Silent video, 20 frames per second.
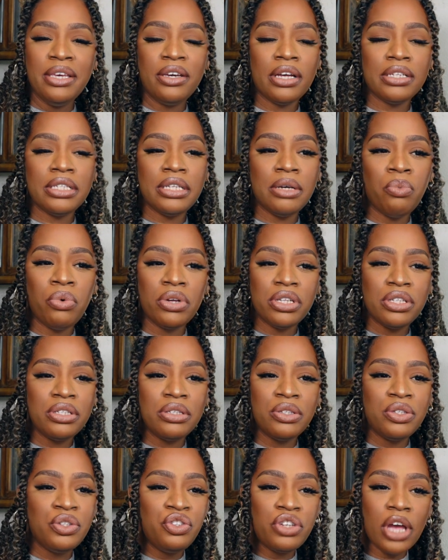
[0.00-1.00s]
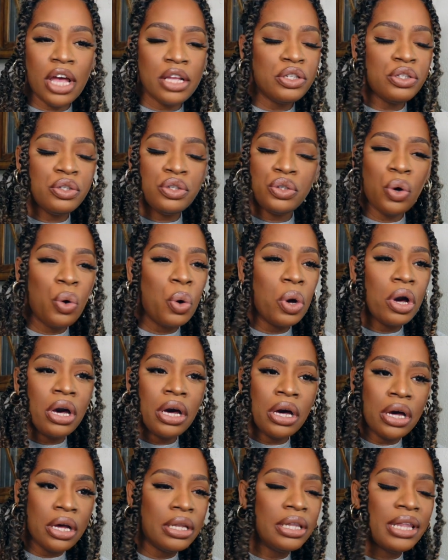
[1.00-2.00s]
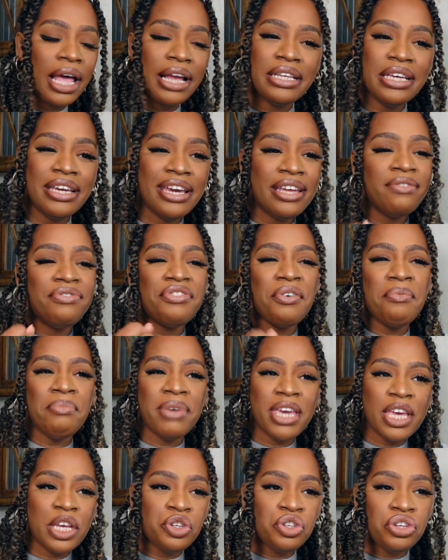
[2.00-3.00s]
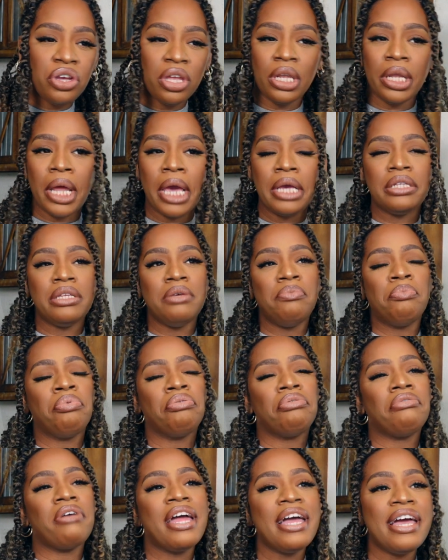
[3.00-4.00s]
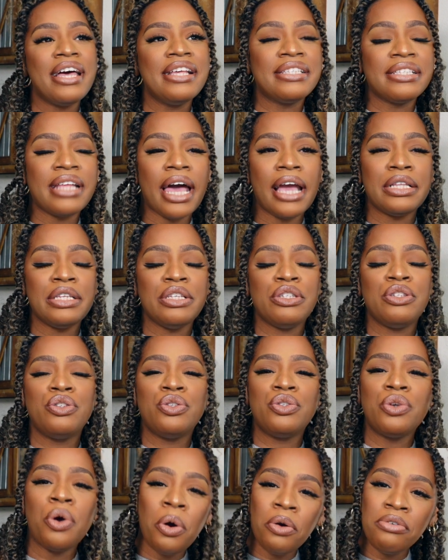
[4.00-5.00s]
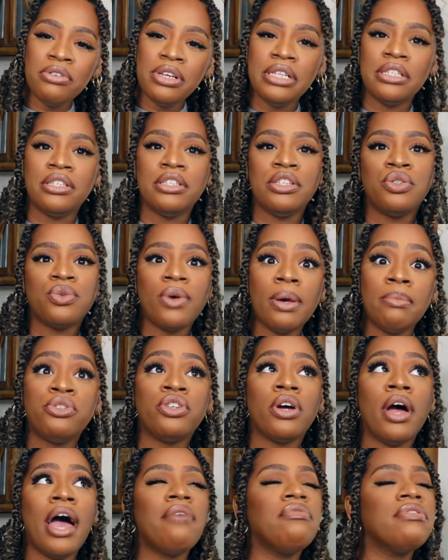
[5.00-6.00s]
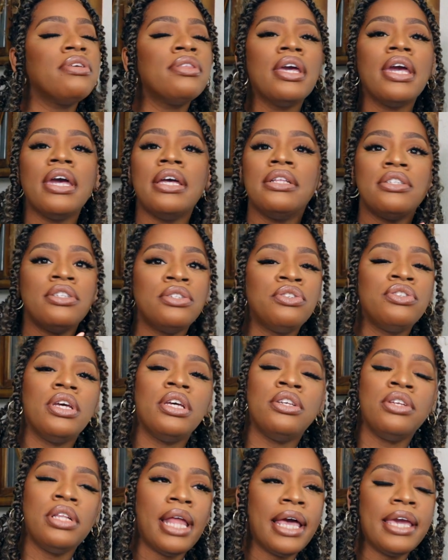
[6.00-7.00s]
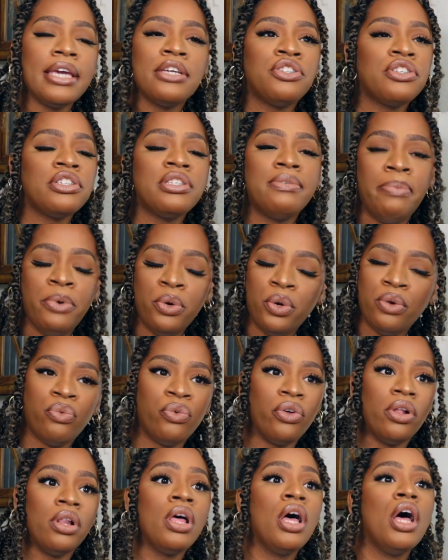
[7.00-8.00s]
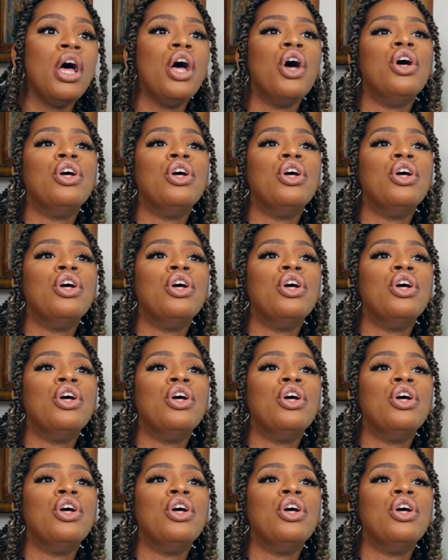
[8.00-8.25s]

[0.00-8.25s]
Because it was just so good. Like the information, like the prayers, like the stories, the scripture, everything, it's just beautiful.